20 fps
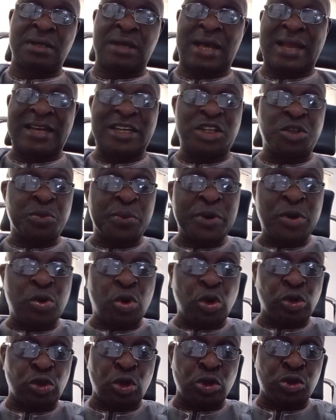And the Supreme
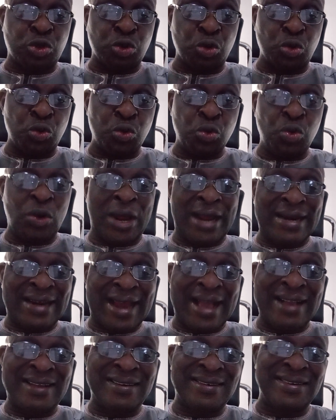Court also ruled and
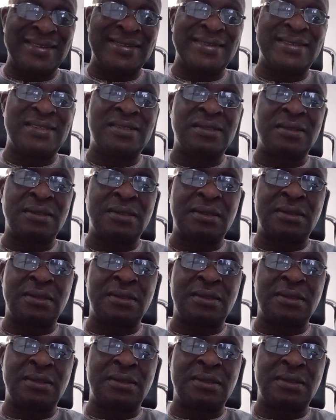agreed